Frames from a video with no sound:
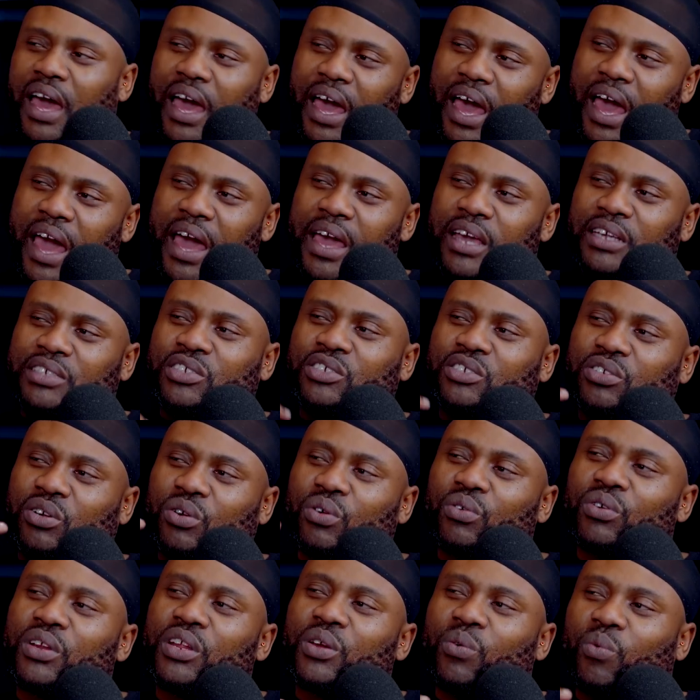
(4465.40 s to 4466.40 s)
I
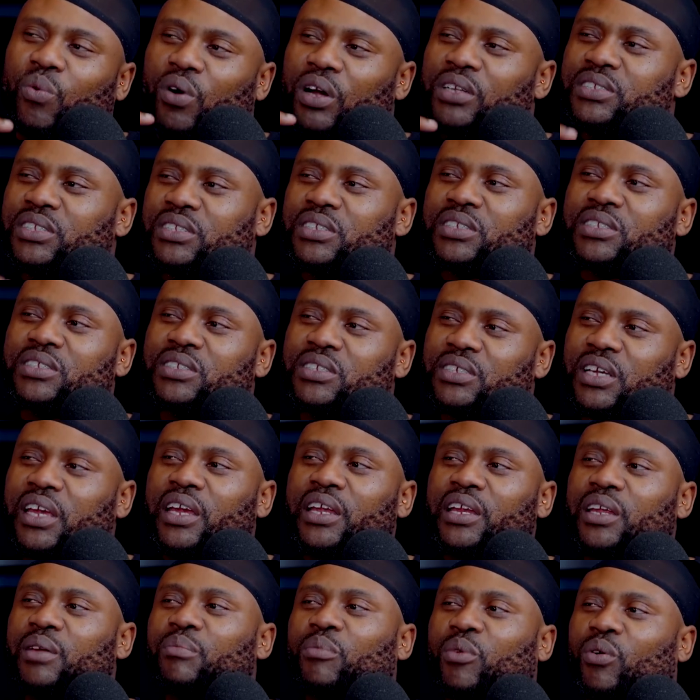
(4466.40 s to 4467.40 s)
slowly wasn't
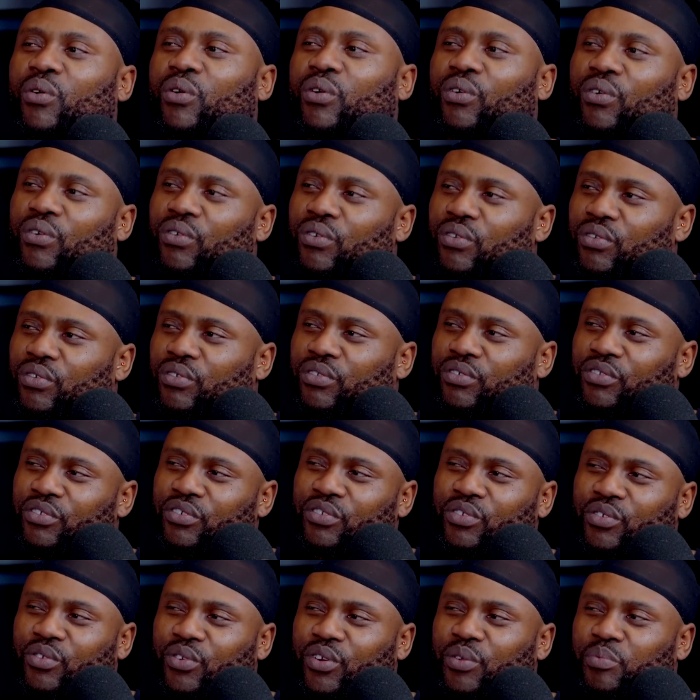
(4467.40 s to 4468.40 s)
anymore.
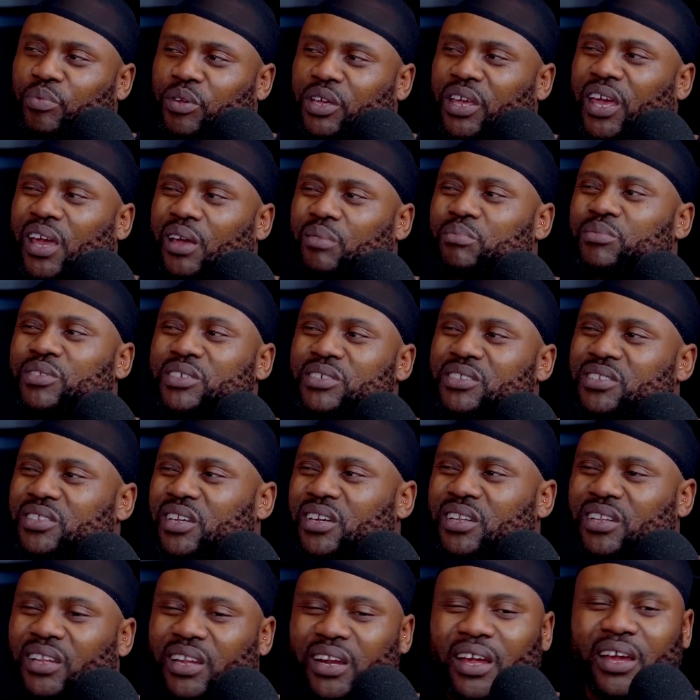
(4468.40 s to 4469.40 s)
You know, it became this
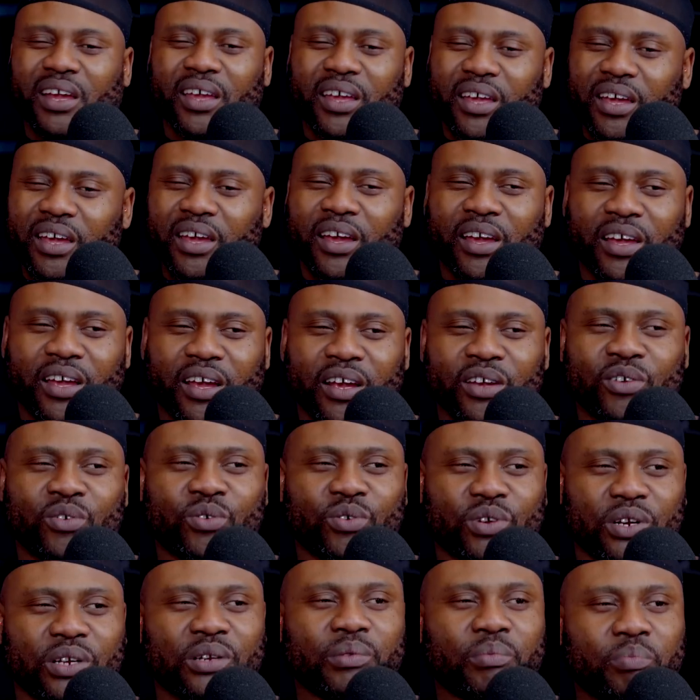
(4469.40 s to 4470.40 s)
thing that I
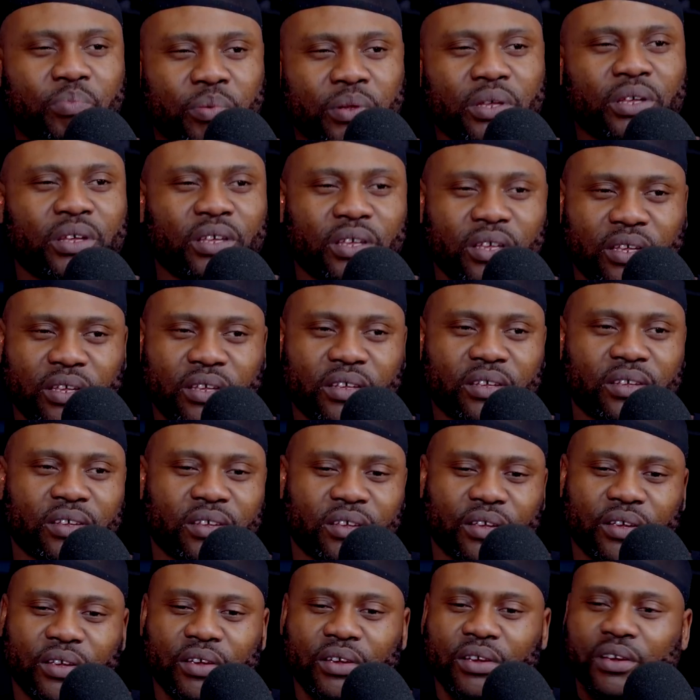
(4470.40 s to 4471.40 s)
couldn't be
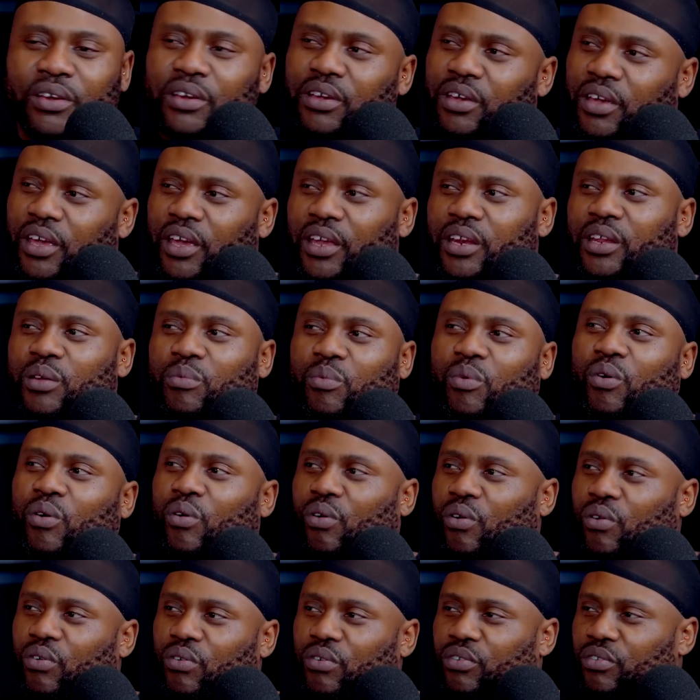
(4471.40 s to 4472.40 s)

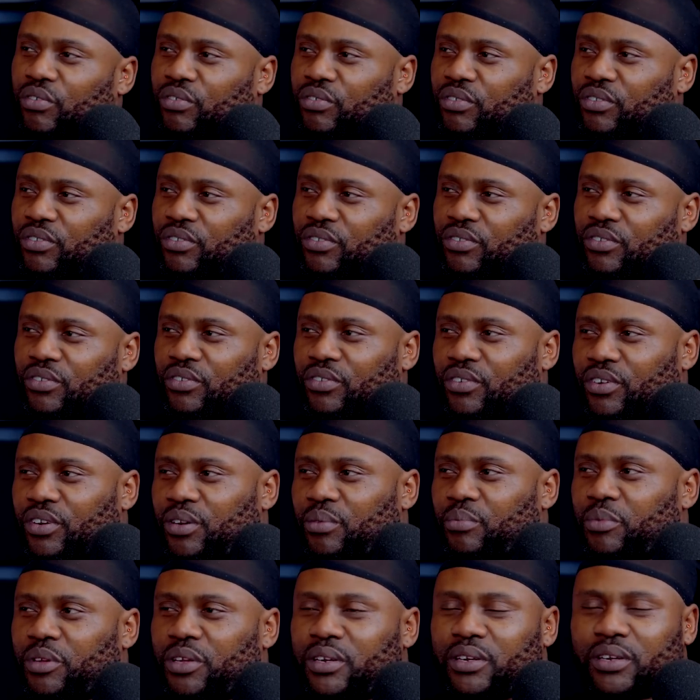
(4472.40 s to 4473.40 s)
anymore. You know what
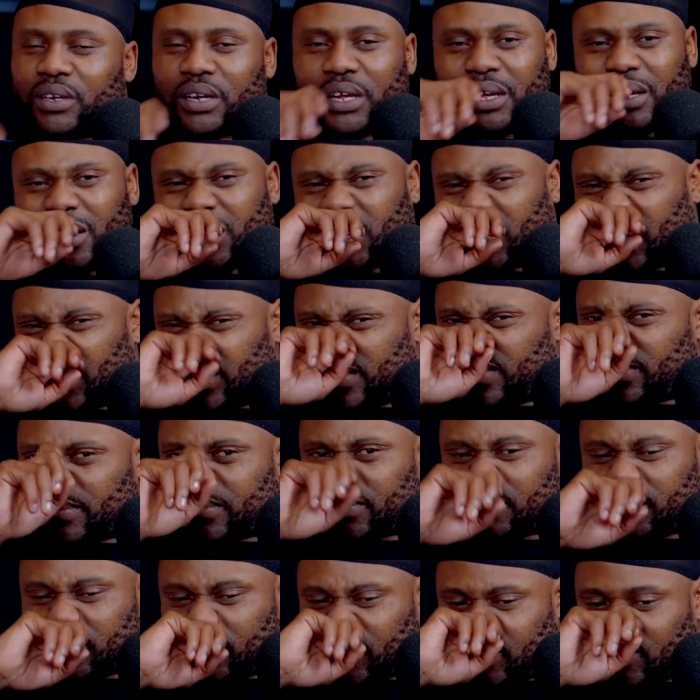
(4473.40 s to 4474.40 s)
I mean? Like,
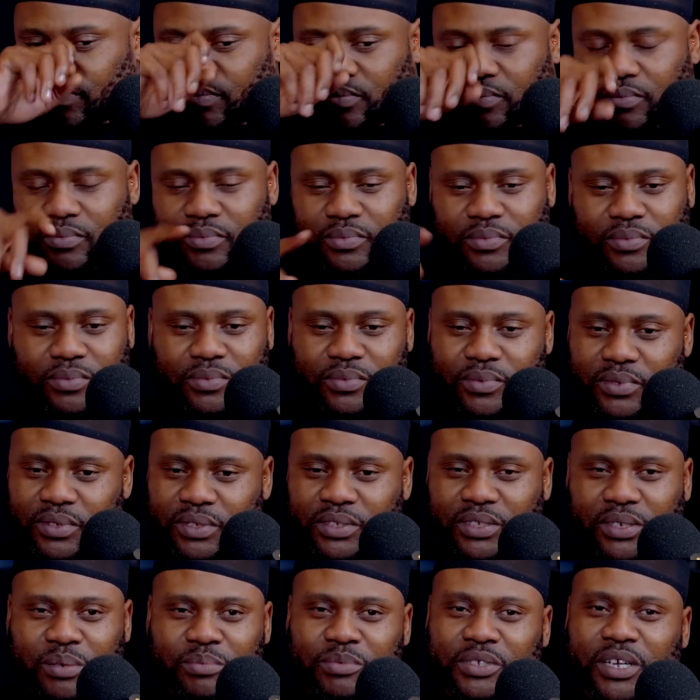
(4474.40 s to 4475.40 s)

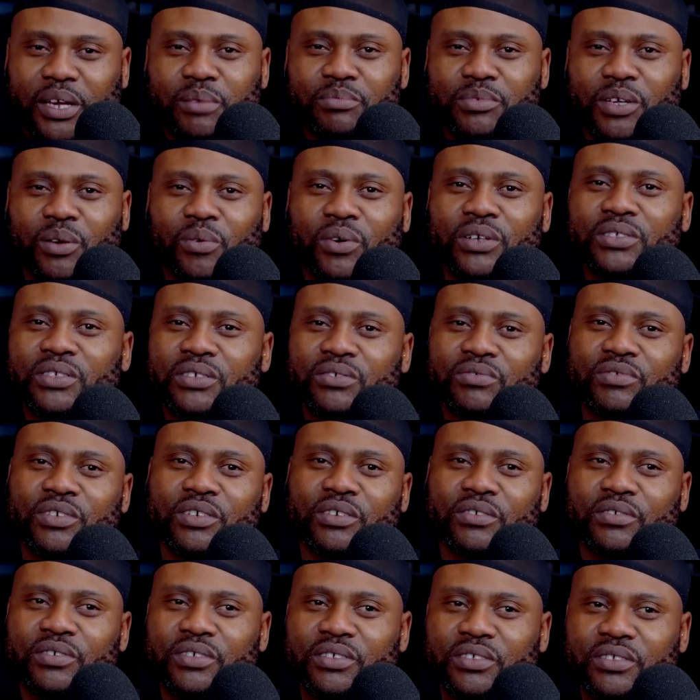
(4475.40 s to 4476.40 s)
sometimes I wasn't
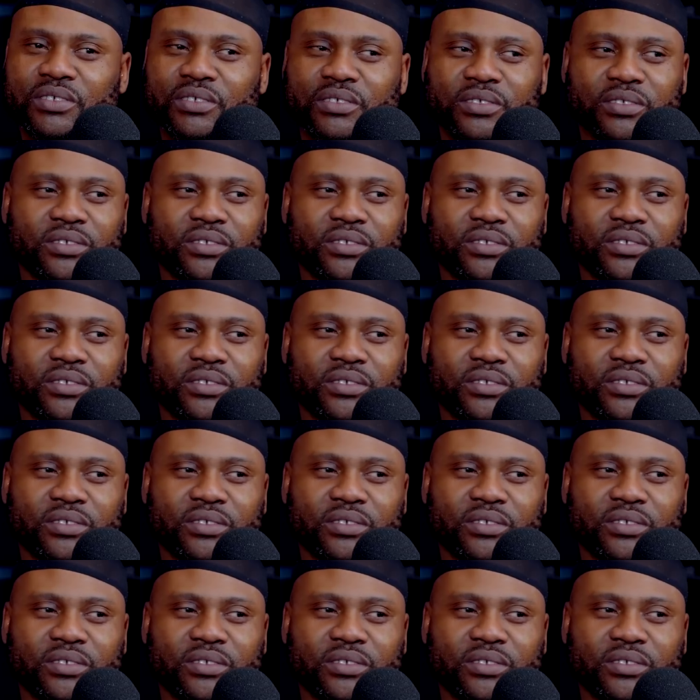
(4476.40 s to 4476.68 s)
rigorous.